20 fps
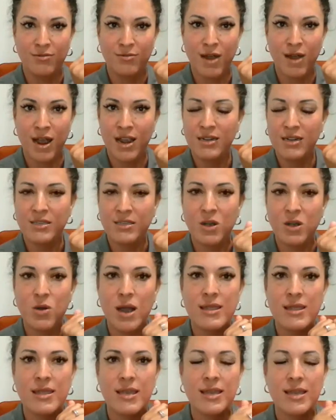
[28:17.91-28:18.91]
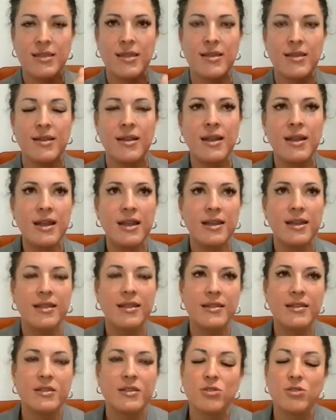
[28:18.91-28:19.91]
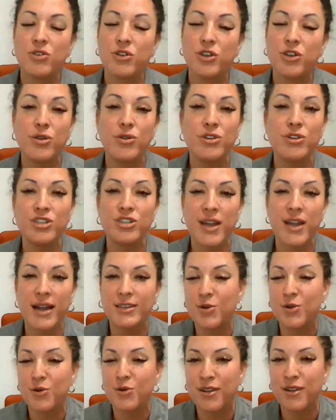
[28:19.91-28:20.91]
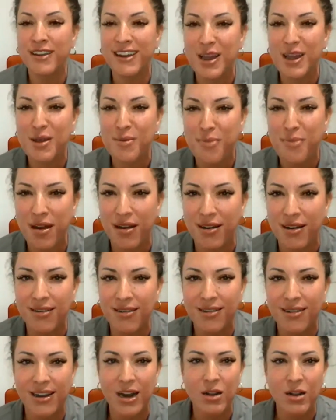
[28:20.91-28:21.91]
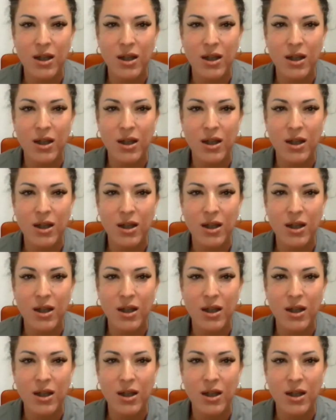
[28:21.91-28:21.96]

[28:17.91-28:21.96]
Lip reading: Right. So I think that those are huge stats. They're only going to get better,